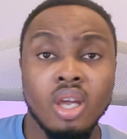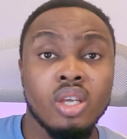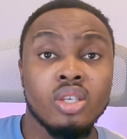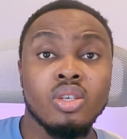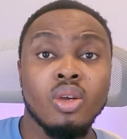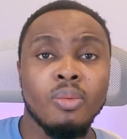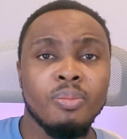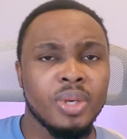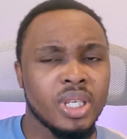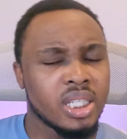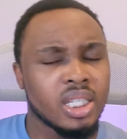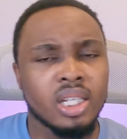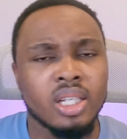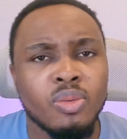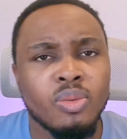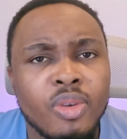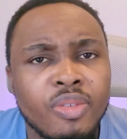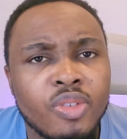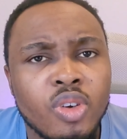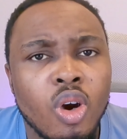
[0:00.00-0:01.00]
So basically
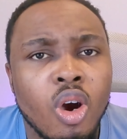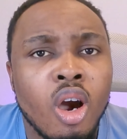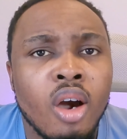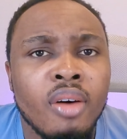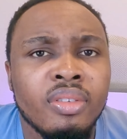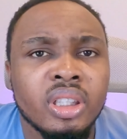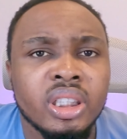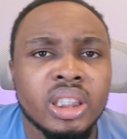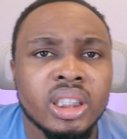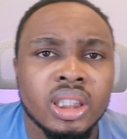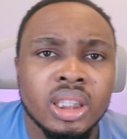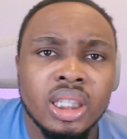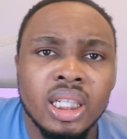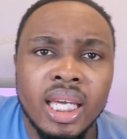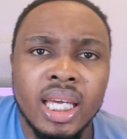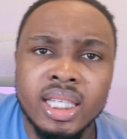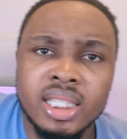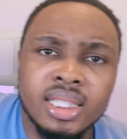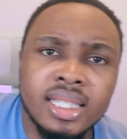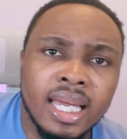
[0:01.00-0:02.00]
we've covered
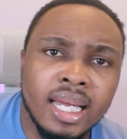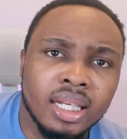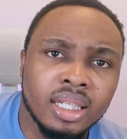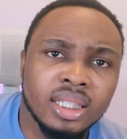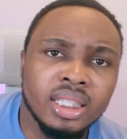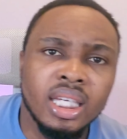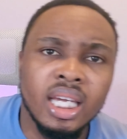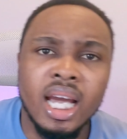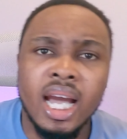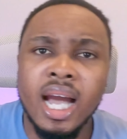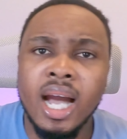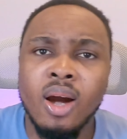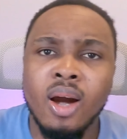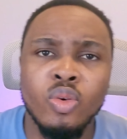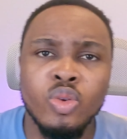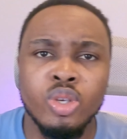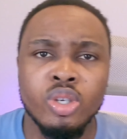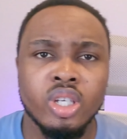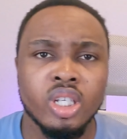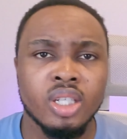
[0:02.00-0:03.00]
exactly how
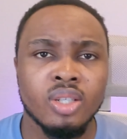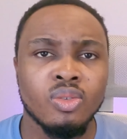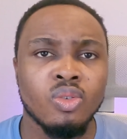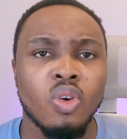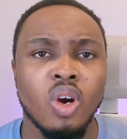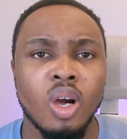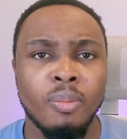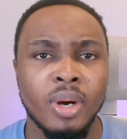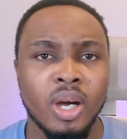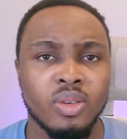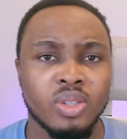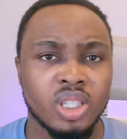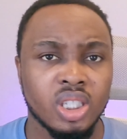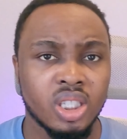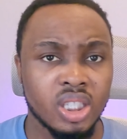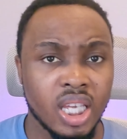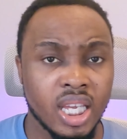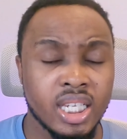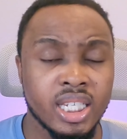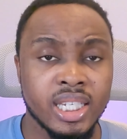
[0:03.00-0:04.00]
you can go about
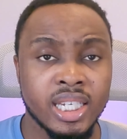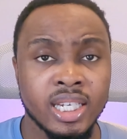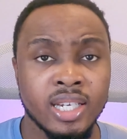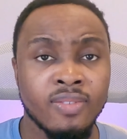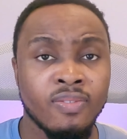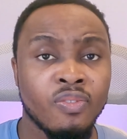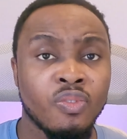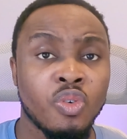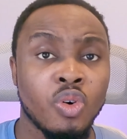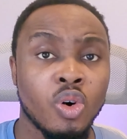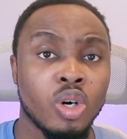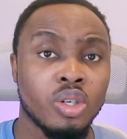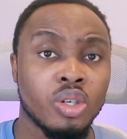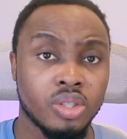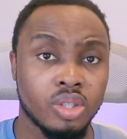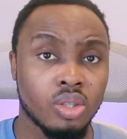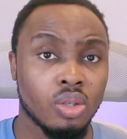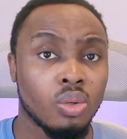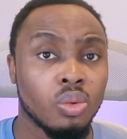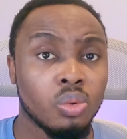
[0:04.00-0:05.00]
searching for a
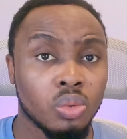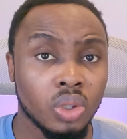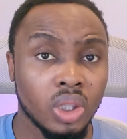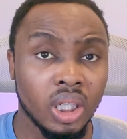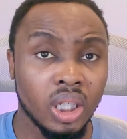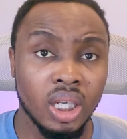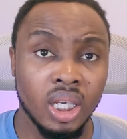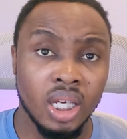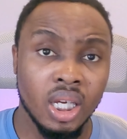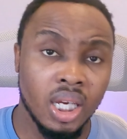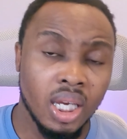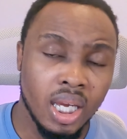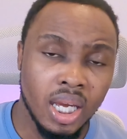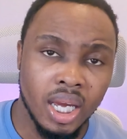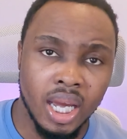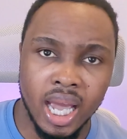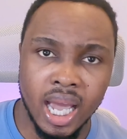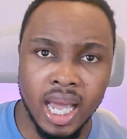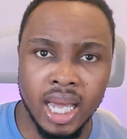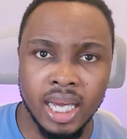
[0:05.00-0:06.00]
school,
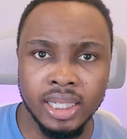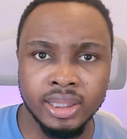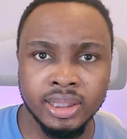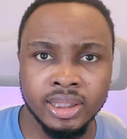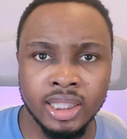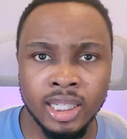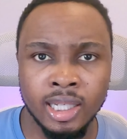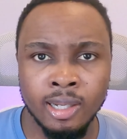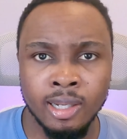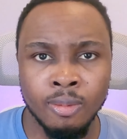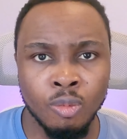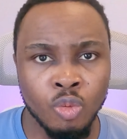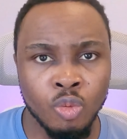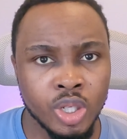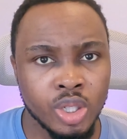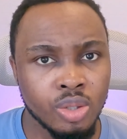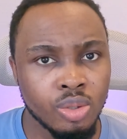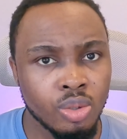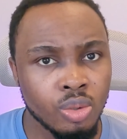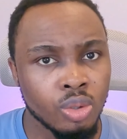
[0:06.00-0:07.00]
and
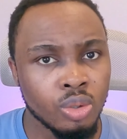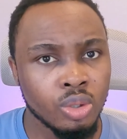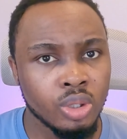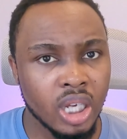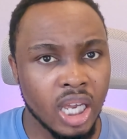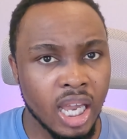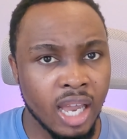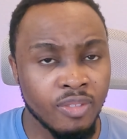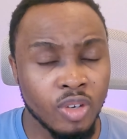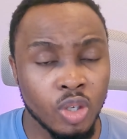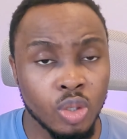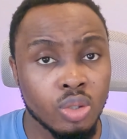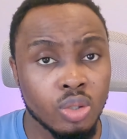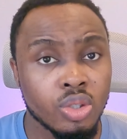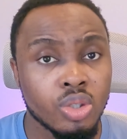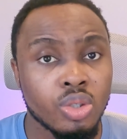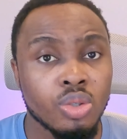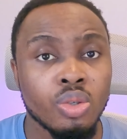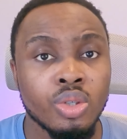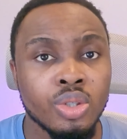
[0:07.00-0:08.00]
I've also
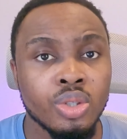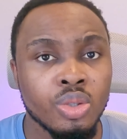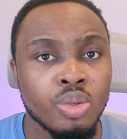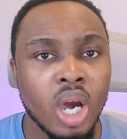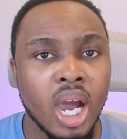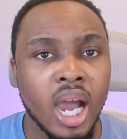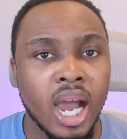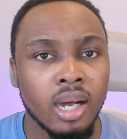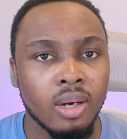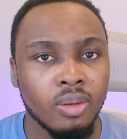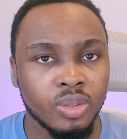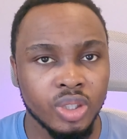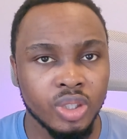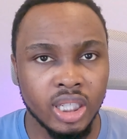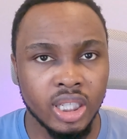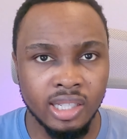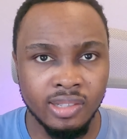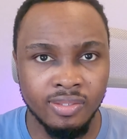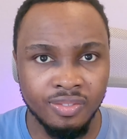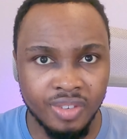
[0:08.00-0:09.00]
shown you how you
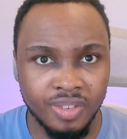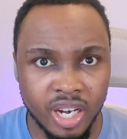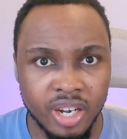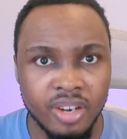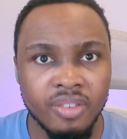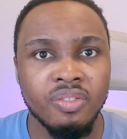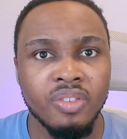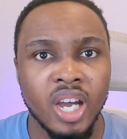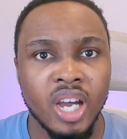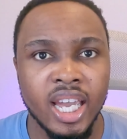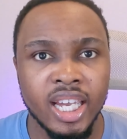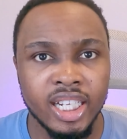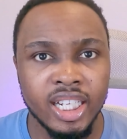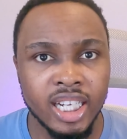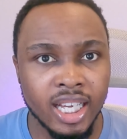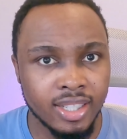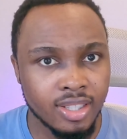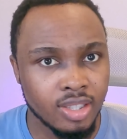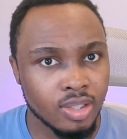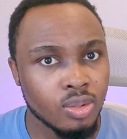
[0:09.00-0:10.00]
can verify
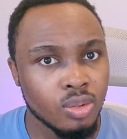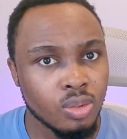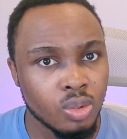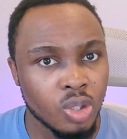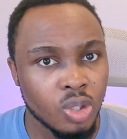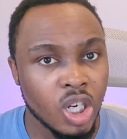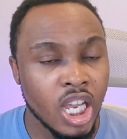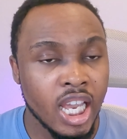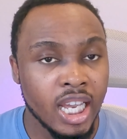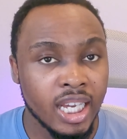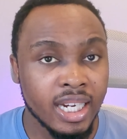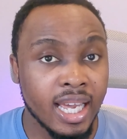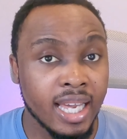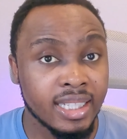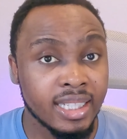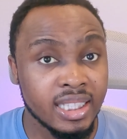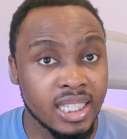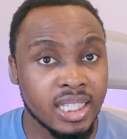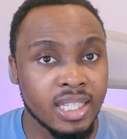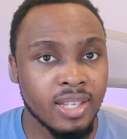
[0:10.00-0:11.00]
that school that
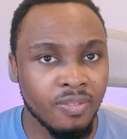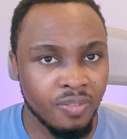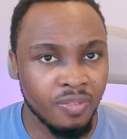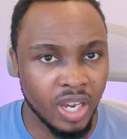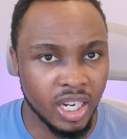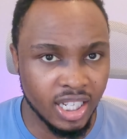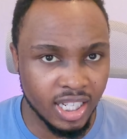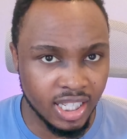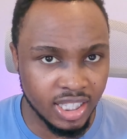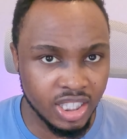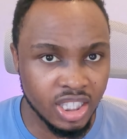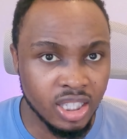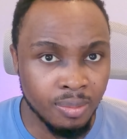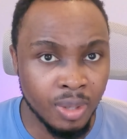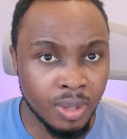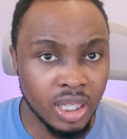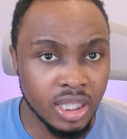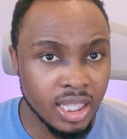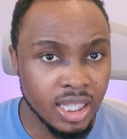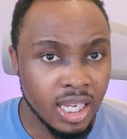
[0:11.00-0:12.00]
it is in fact
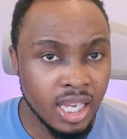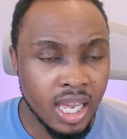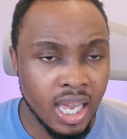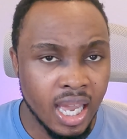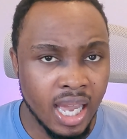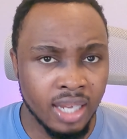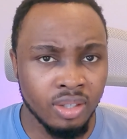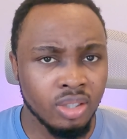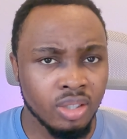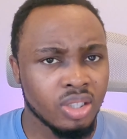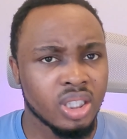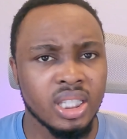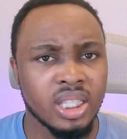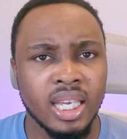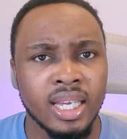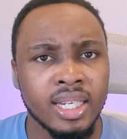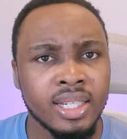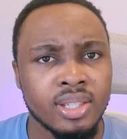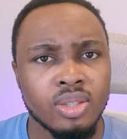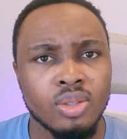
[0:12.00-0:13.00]
legitimate, and not just
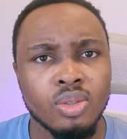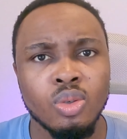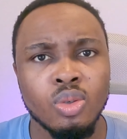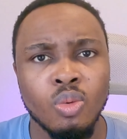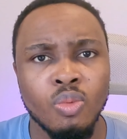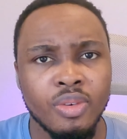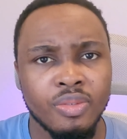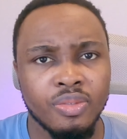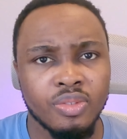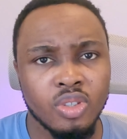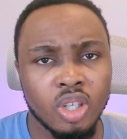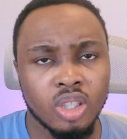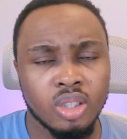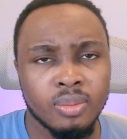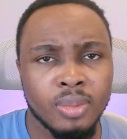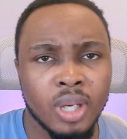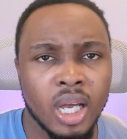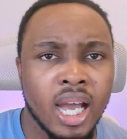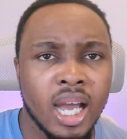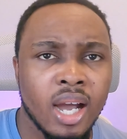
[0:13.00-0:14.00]
any school. We've talked
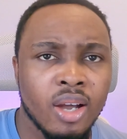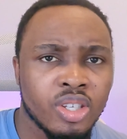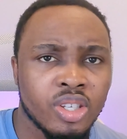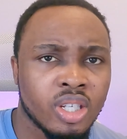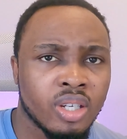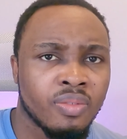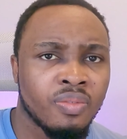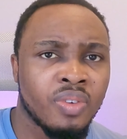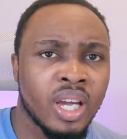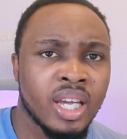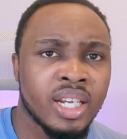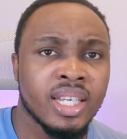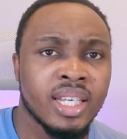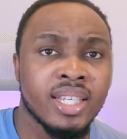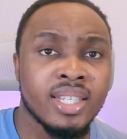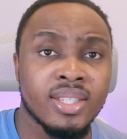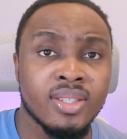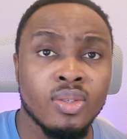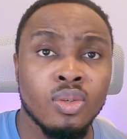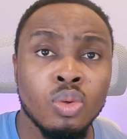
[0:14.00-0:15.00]
about how you can find
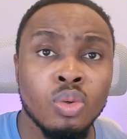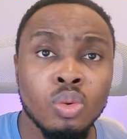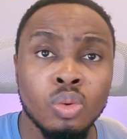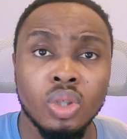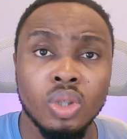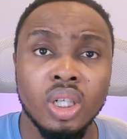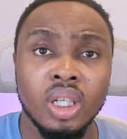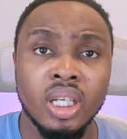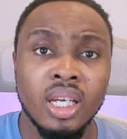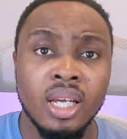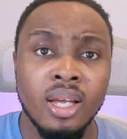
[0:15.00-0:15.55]
a school